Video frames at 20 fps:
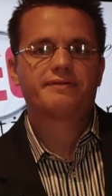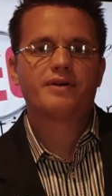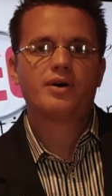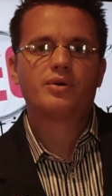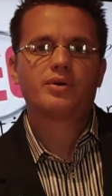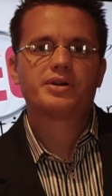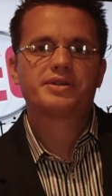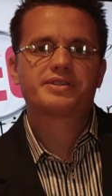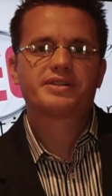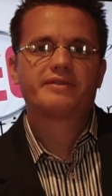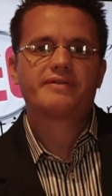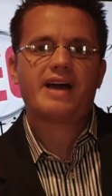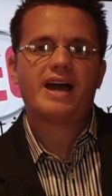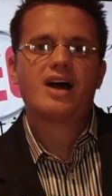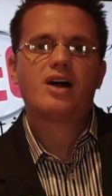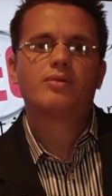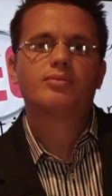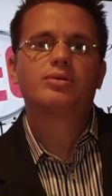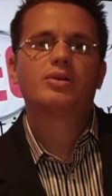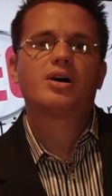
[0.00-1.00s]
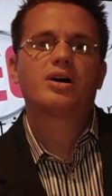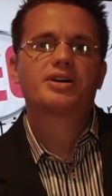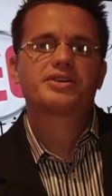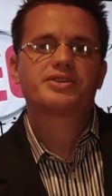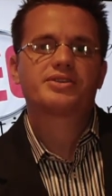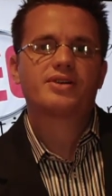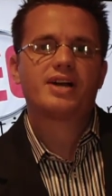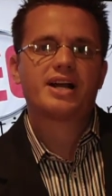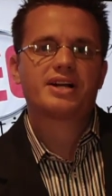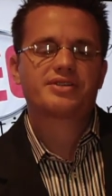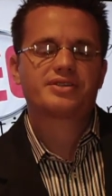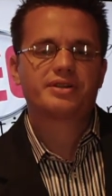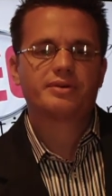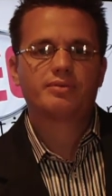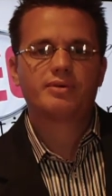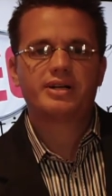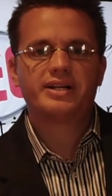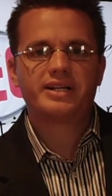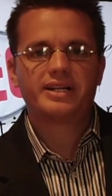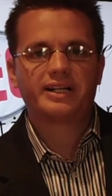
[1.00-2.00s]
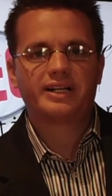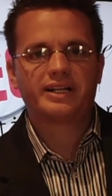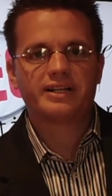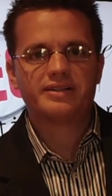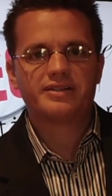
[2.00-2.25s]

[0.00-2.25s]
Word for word: focus of how blogs are actually written and